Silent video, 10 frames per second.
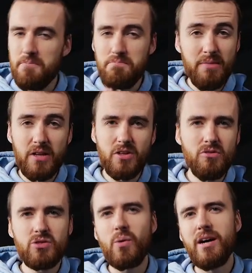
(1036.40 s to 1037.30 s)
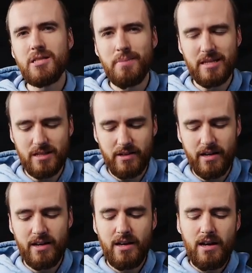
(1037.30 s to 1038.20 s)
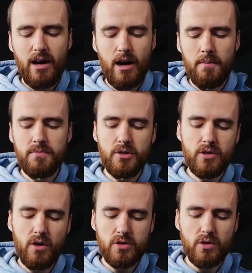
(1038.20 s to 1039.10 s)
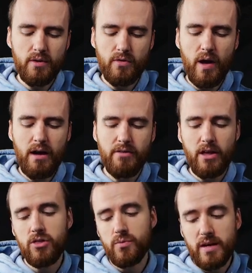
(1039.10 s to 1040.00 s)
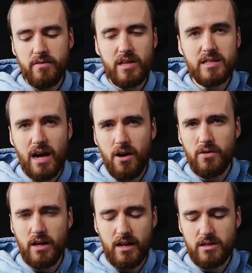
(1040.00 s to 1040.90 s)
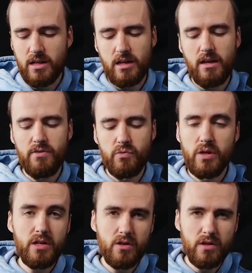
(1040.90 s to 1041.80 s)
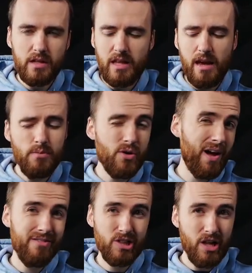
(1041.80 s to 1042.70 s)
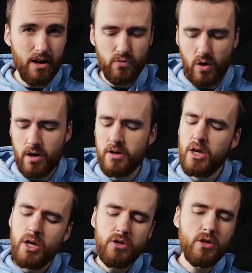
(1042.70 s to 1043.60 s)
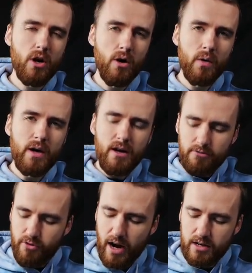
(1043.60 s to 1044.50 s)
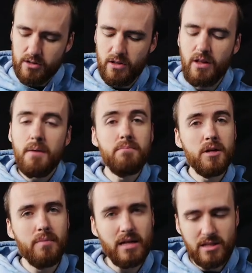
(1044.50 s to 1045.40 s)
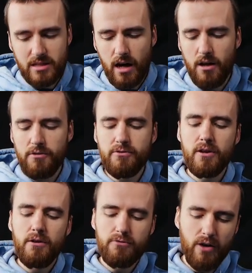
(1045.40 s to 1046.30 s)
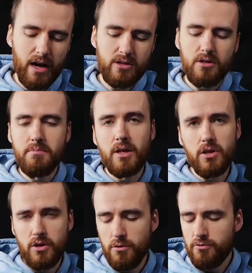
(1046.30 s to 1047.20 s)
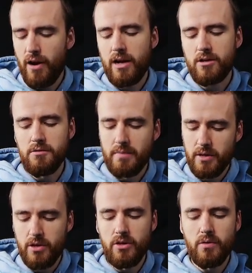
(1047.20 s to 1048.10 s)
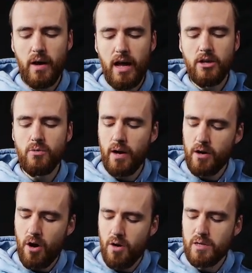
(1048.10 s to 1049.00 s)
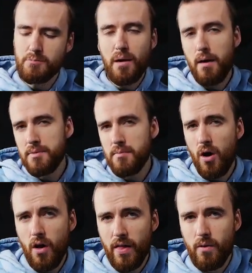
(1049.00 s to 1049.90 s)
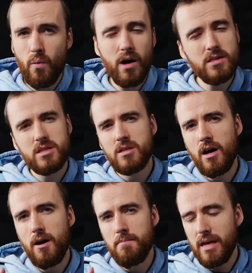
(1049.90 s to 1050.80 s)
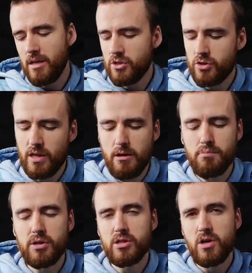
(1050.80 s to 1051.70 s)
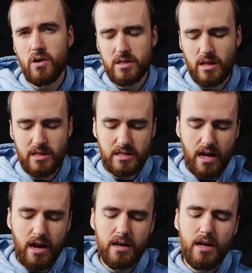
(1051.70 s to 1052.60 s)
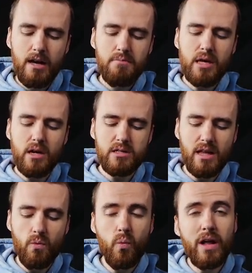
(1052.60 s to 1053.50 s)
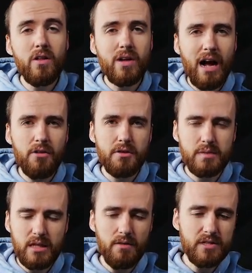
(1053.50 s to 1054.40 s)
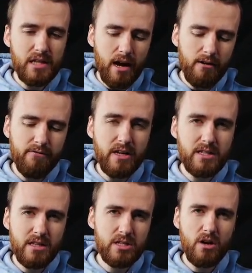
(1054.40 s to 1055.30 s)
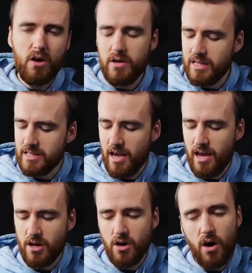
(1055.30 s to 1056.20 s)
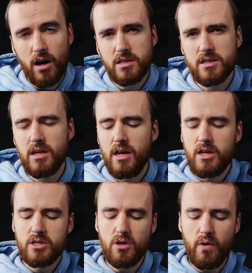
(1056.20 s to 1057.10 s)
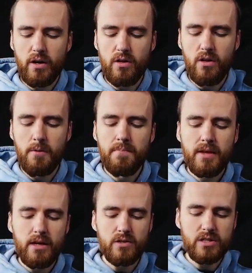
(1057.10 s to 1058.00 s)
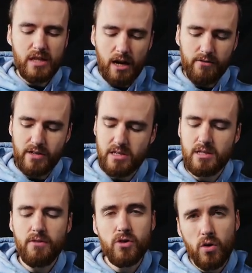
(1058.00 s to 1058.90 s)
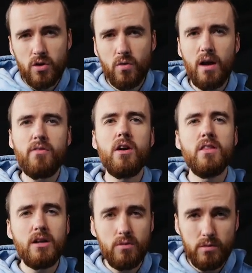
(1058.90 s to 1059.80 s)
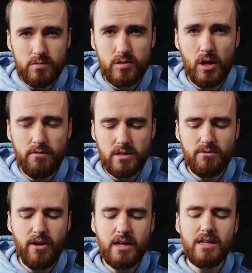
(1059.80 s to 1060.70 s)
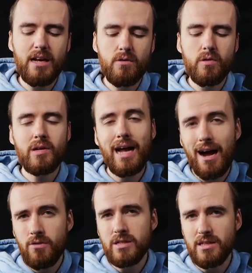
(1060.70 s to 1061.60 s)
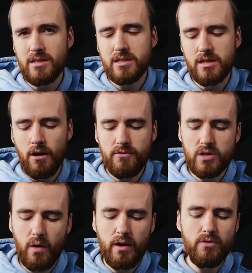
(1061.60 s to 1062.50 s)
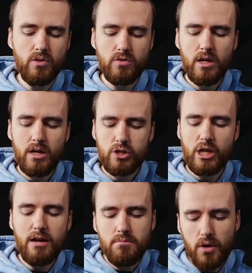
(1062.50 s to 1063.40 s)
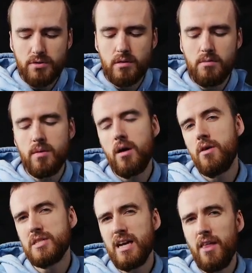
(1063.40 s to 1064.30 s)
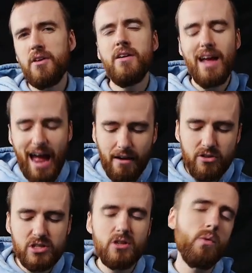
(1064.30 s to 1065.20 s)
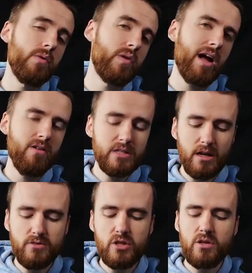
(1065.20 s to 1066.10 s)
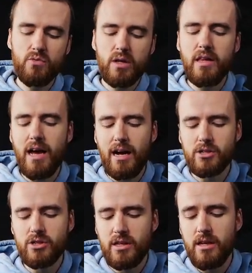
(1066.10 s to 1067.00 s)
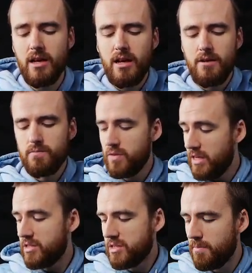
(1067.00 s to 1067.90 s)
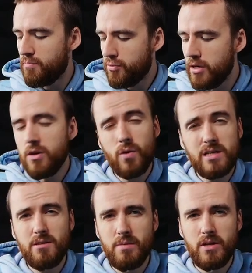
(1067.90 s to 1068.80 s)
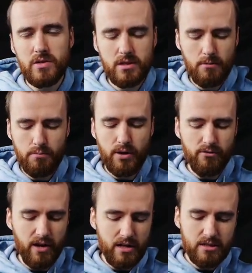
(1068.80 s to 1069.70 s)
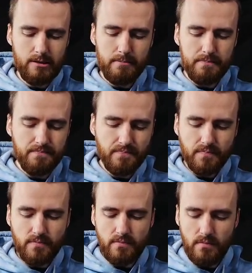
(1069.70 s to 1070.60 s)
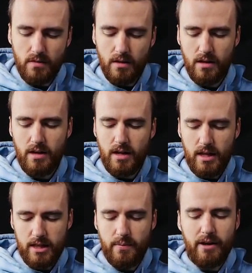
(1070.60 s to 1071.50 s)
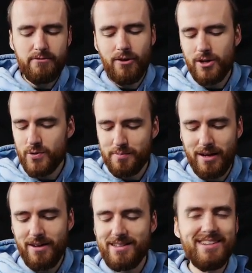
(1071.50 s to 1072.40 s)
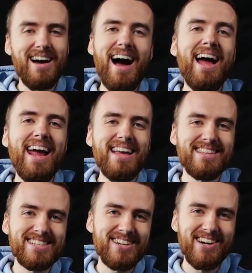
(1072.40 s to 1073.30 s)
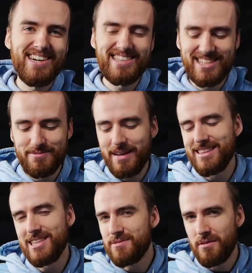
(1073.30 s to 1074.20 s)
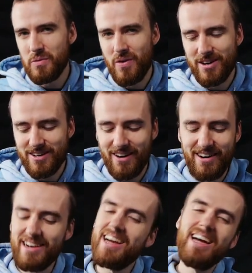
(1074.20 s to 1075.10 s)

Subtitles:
mill you twice basically. You can also, if you have like 3 of these out and it's like even really early in the game, you don't have a lot of water, you can go Fractal, mill myself, Fractal, mill you, Fractal, mill you. And you want to always pop them all at once, making sure that you put the targets on the stack, because they will count themselves. Sacrificing this card is a cost, so it'll sacrifice itself, go to the graveyard, and then it will resolve its effect, and it will count itself. So, and if you chain multiple of them all together, every single one will count itself. So you can really actually get some pretty crazy mills pretty fast. Then we have Frostform Paladin. I hate this card. This is my least favorite water card.